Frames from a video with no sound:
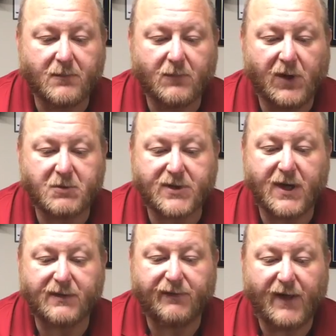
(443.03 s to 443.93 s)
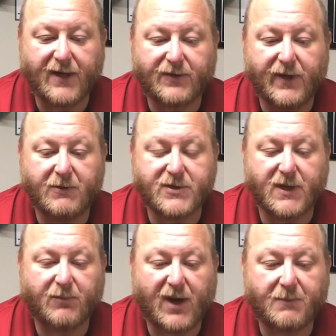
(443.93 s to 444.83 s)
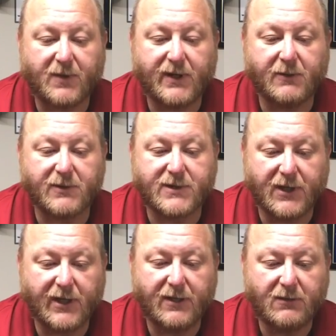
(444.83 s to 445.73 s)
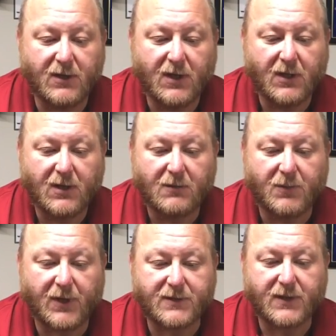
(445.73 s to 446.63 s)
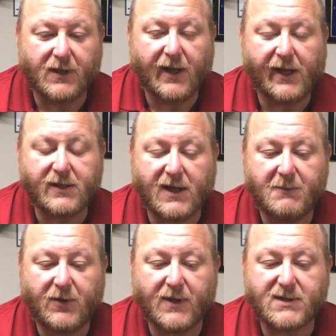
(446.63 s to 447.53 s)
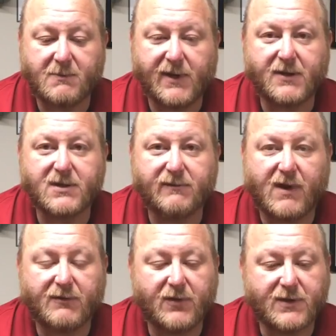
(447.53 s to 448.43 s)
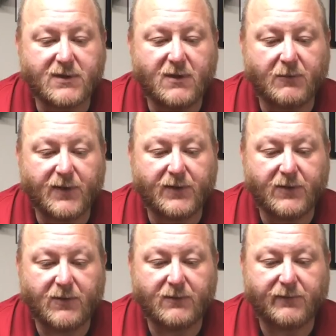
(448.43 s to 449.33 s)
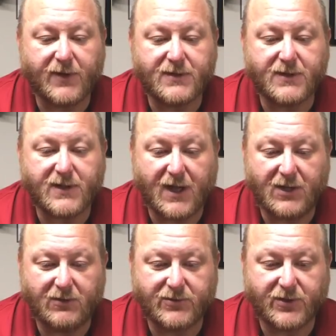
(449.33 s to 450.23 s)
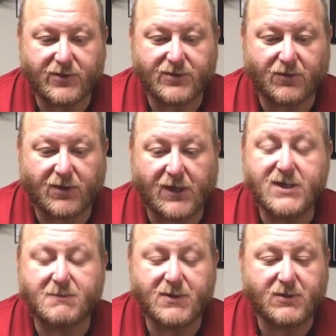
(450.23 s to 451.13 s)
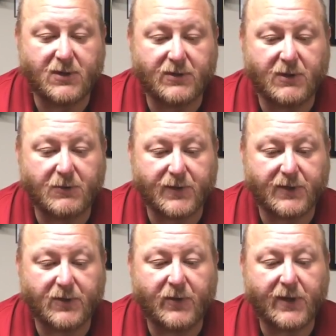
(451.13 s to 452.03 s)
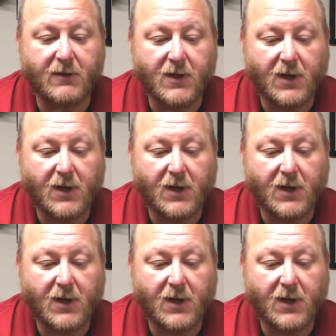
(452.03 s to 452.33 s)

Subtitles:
When it was done at the factory, it was done properly, it was good, but anytime you get somebody else involved who doesn't know what they're doing, for instance, end users or gunsmiths who don't know what they're doing,